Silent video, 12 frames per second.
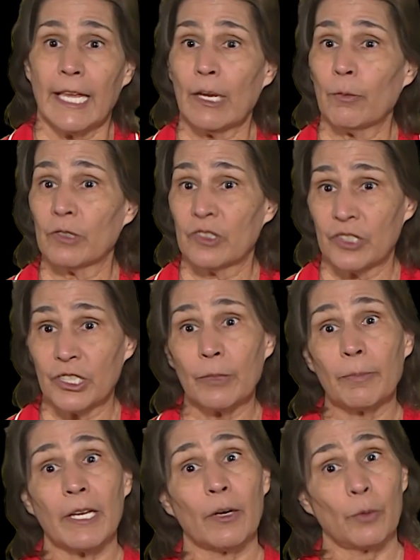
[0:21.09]
It will still
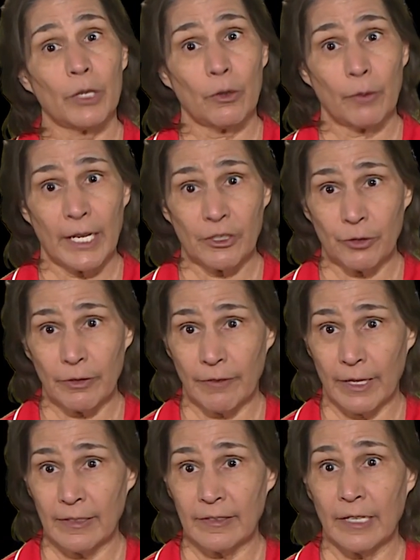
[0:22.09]
be at Rio Rancho
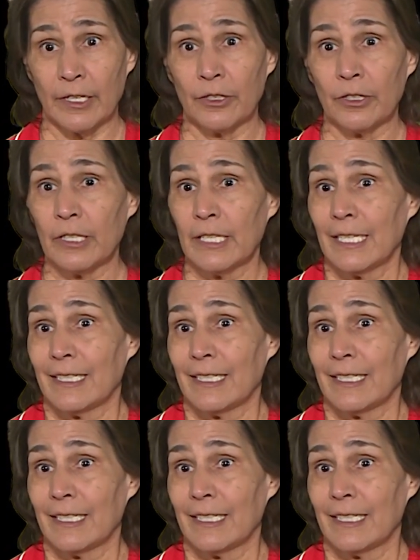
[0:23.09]
Event Center.